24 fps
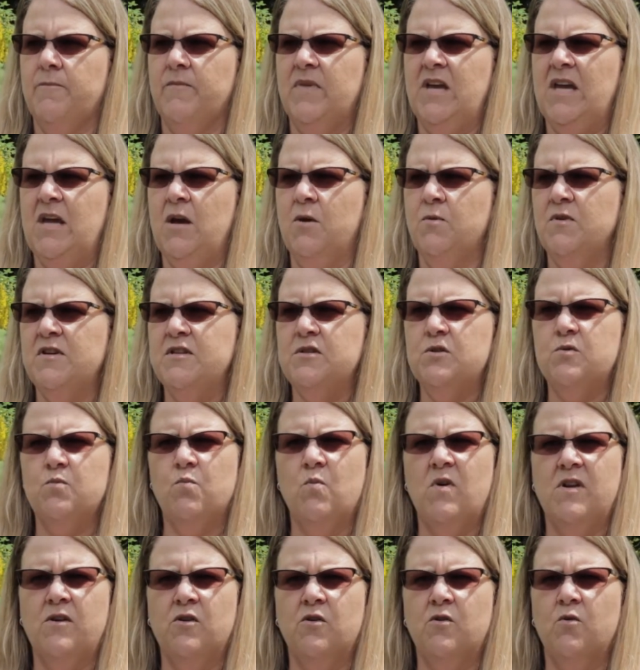He always
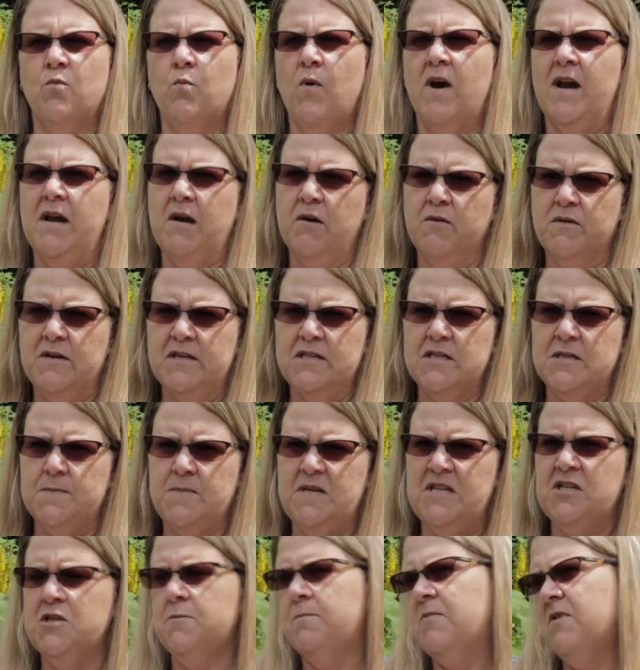wondered why all these
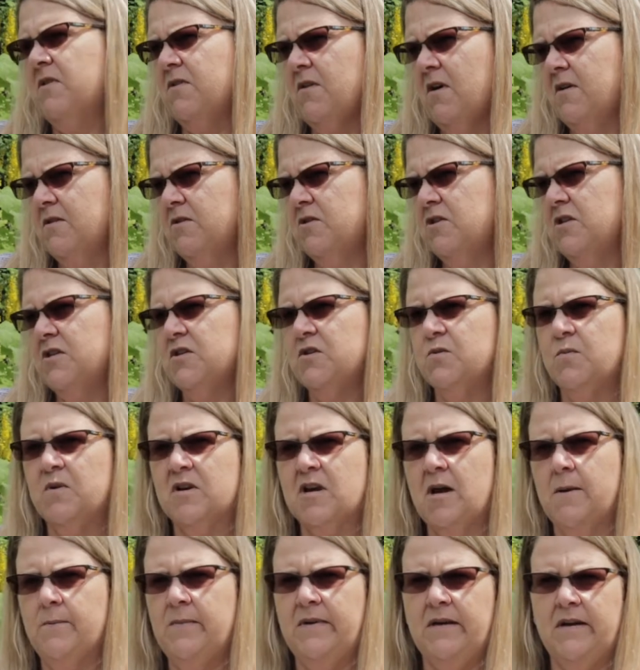speech pathologists were
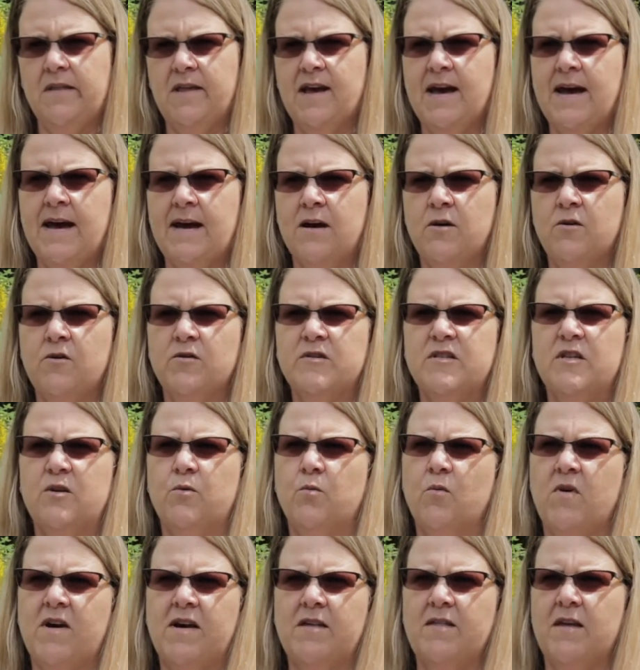coming to the house
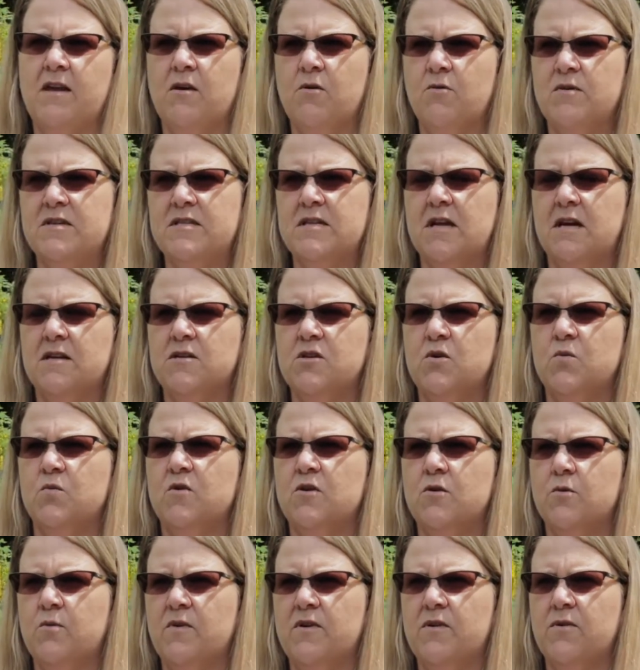and why they always got to
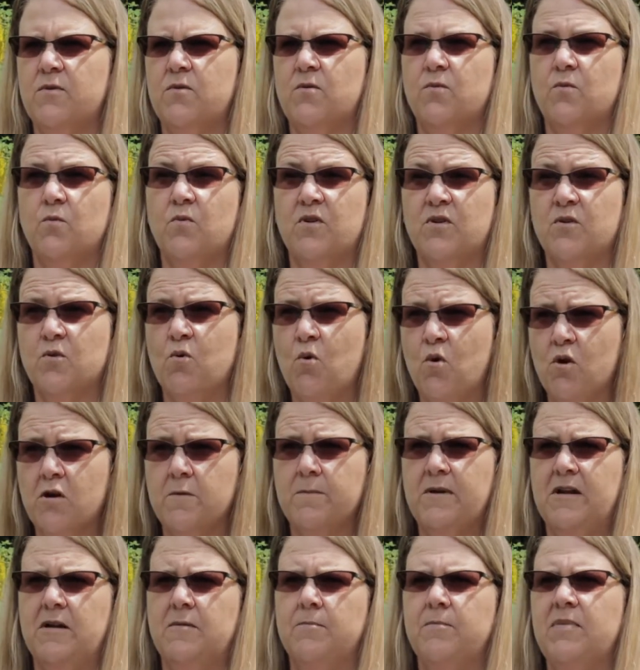work with
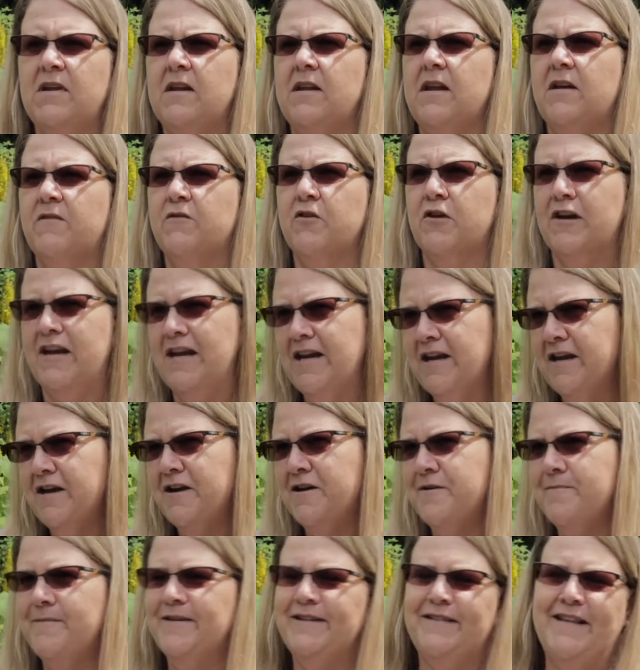Corbin but never
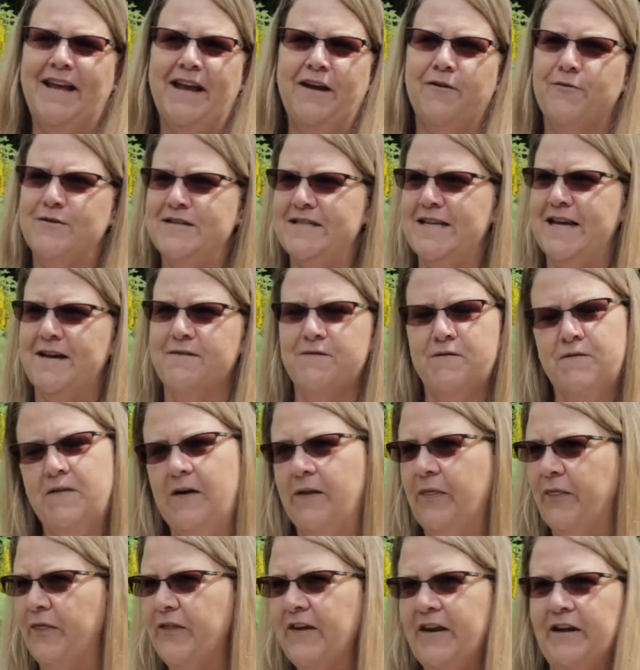him, and they always had
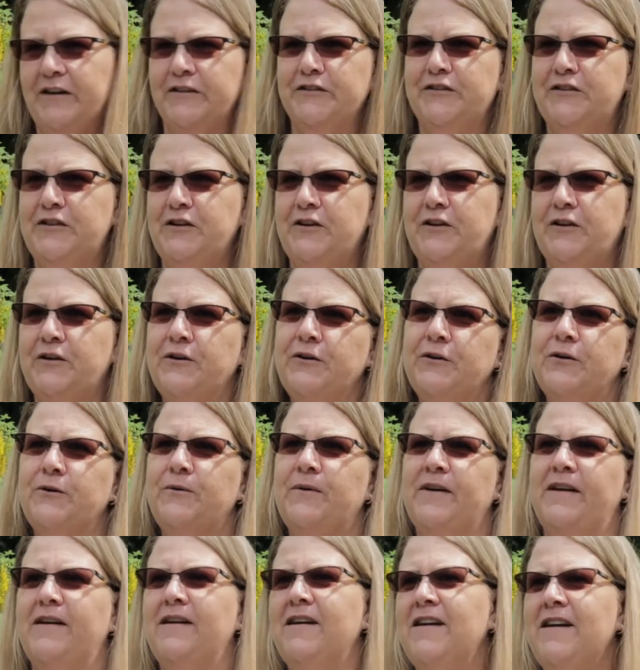fun things to
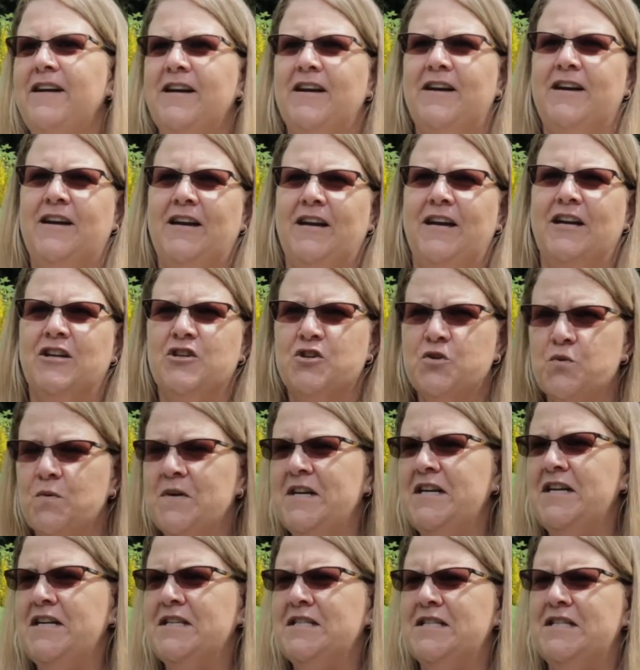do and
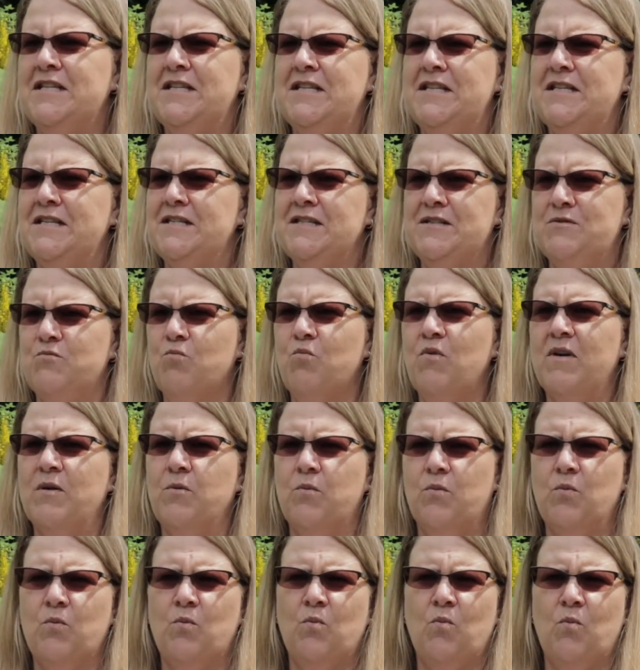treats, and
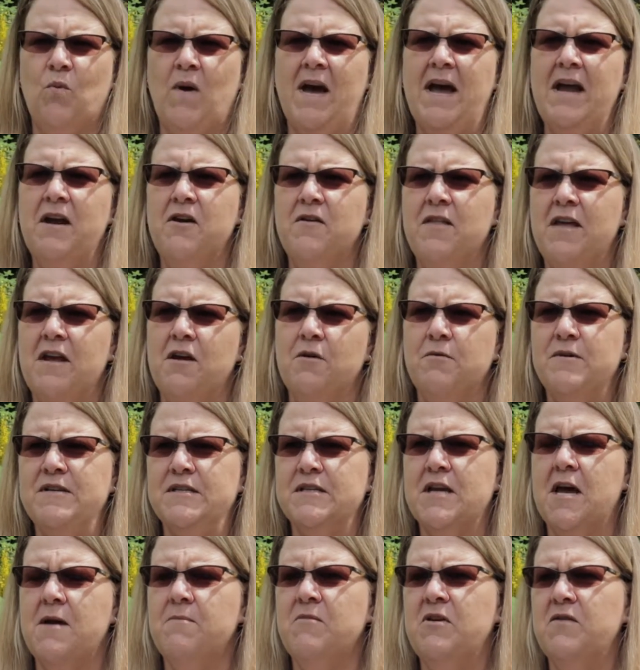why are they always
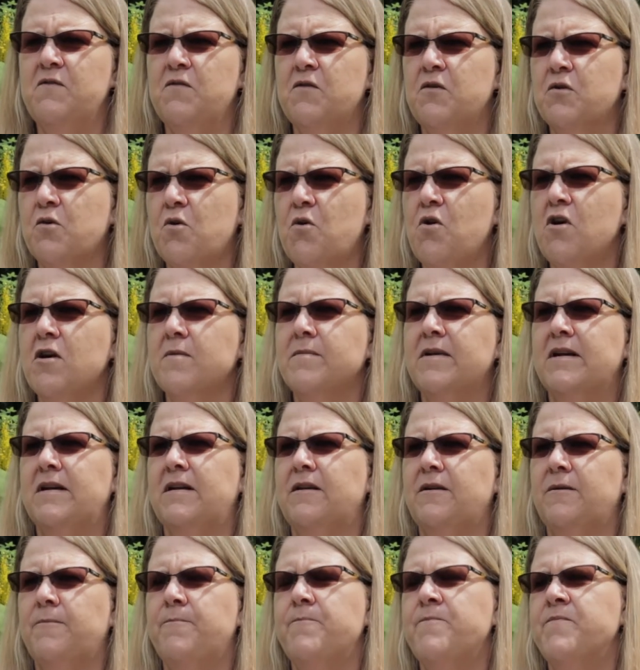coming for Corbin?
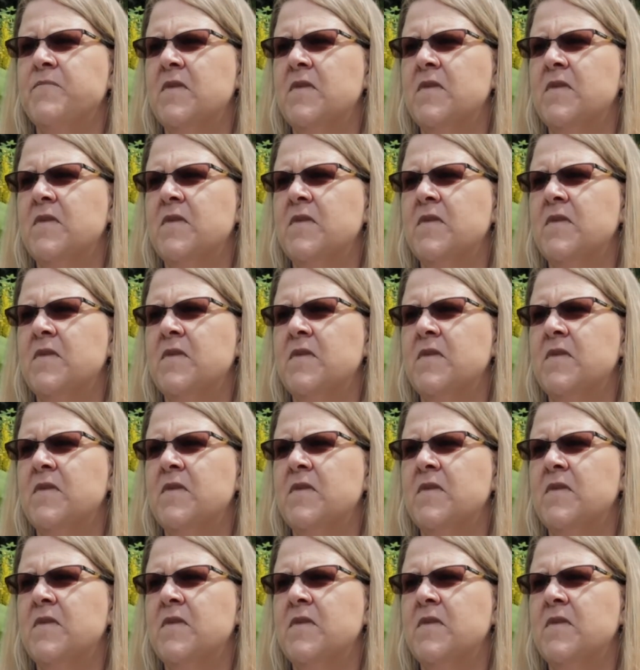And